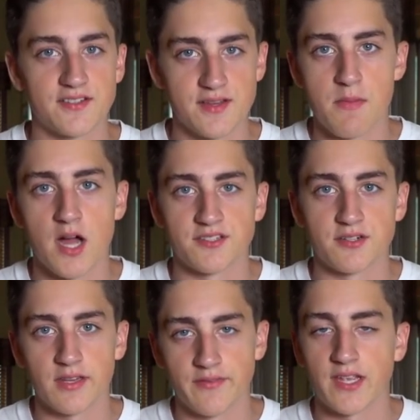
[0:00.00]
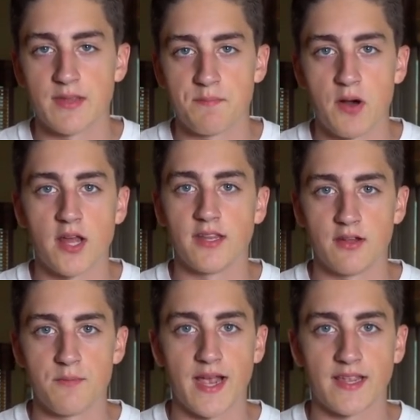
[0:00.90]
Essentially, when you watch
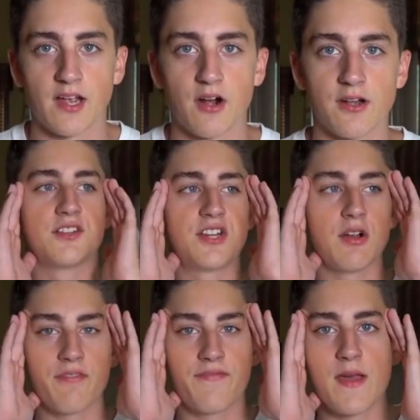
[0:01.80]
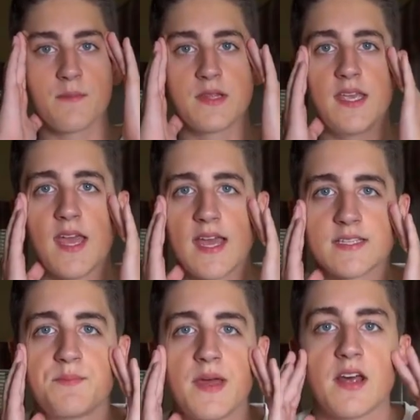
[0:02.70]
his videos, you reach a certain
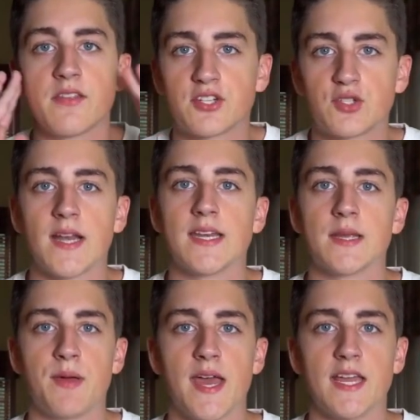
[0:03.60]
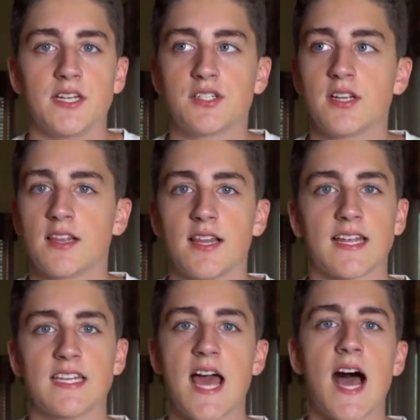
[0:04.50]
point where you have no idea
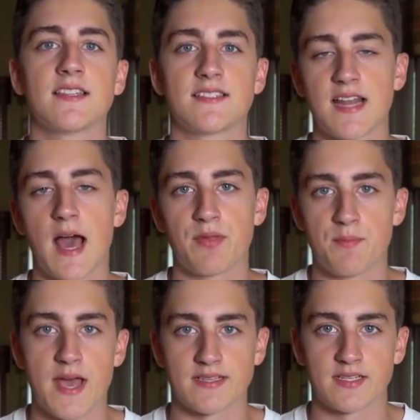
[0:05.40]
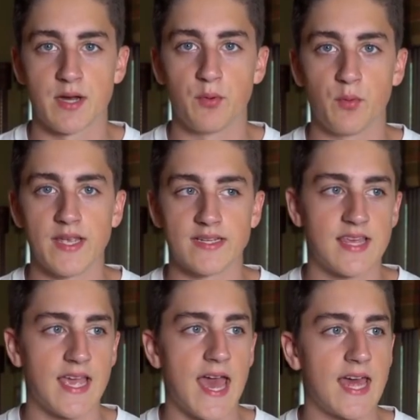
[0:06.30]
why they should be under the label of
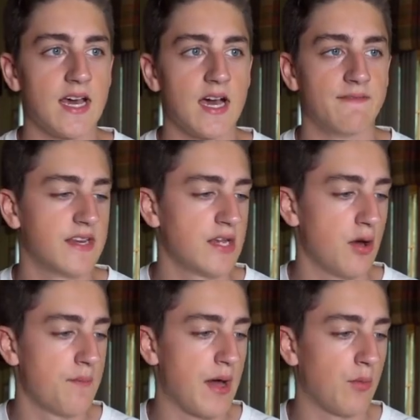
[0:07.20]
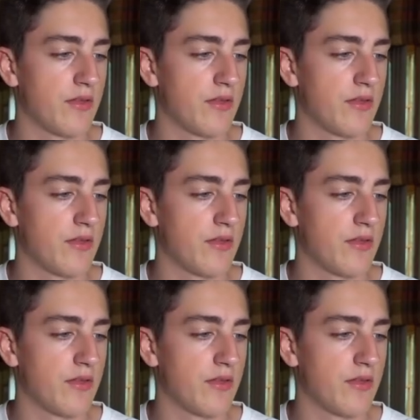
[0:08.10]
comedy. To